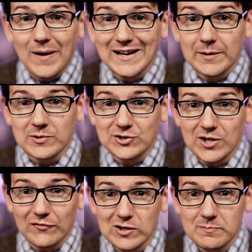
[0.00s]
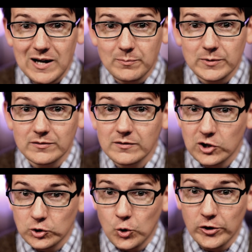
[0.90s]
My name is Jeffrey Bateman,
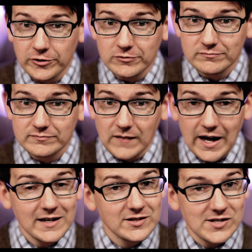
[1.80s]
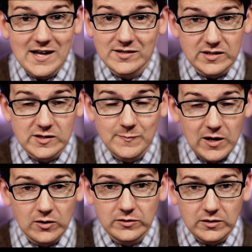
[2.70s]
the lawyer, and yes, it's
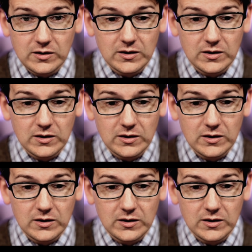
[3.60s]
spelled...